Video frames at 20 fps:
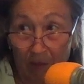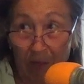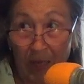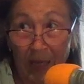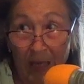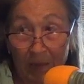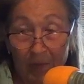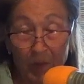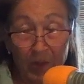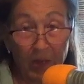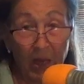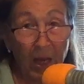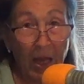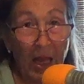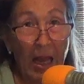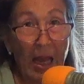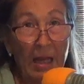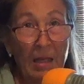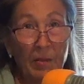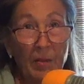Yes,
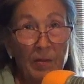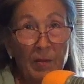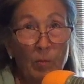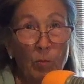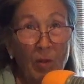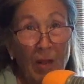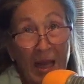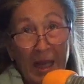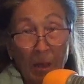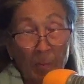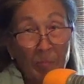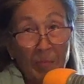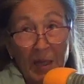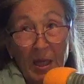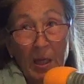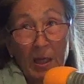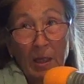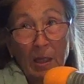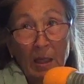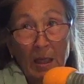and like a
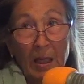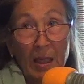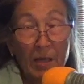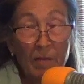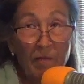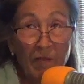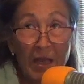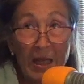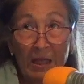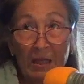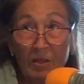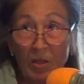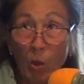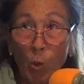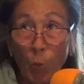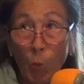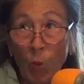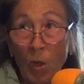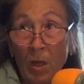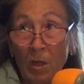big event
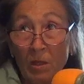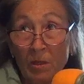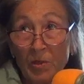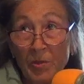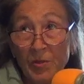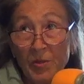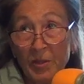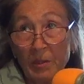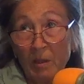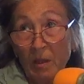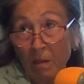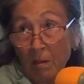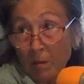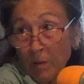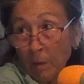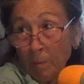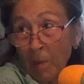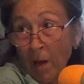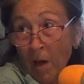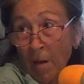was
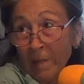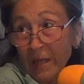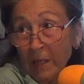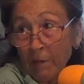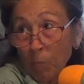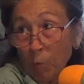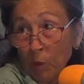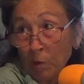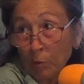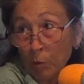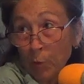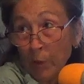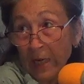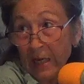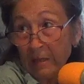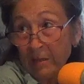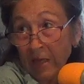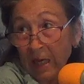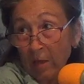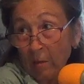the bombing of World
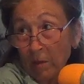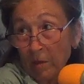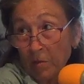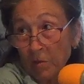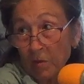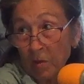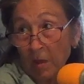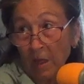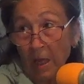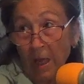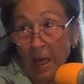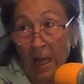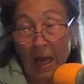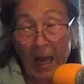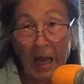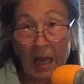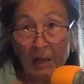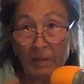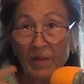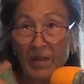Trade Towers.
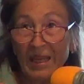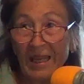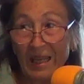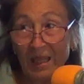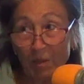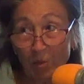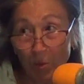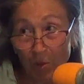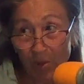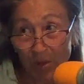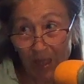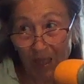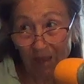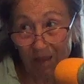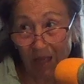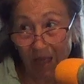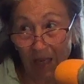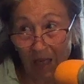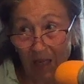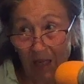And the interesting
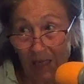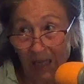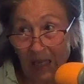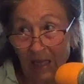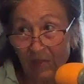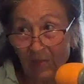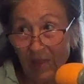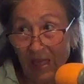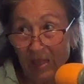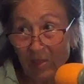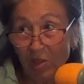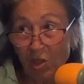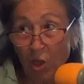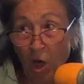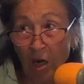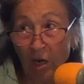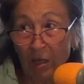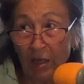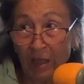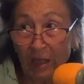thing is they
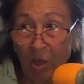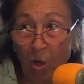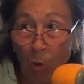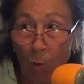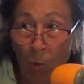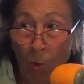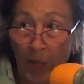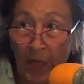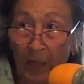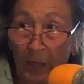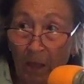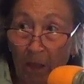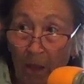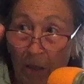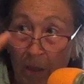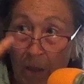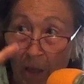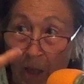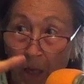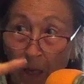started going
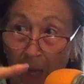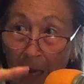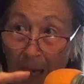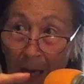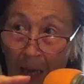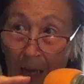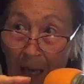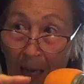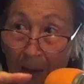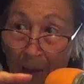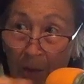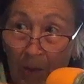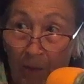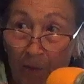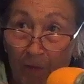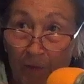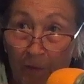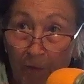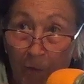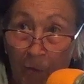out
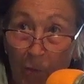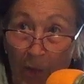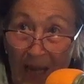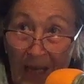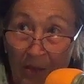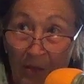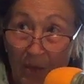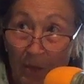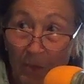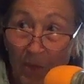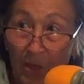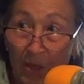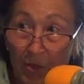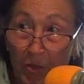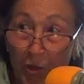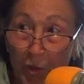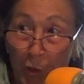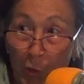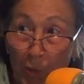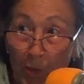of
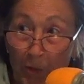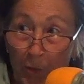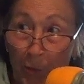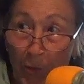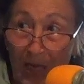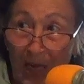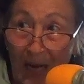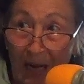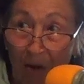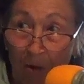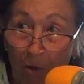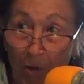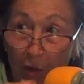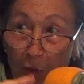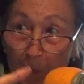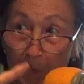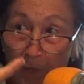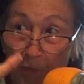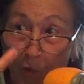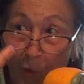randomness 2 or 3 hours
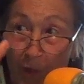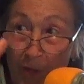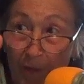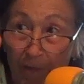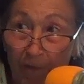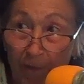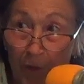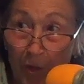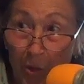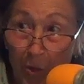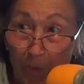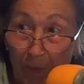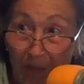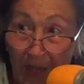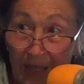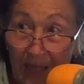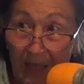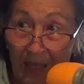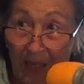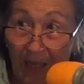before the first
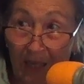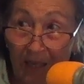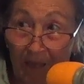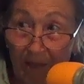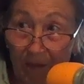plane hit.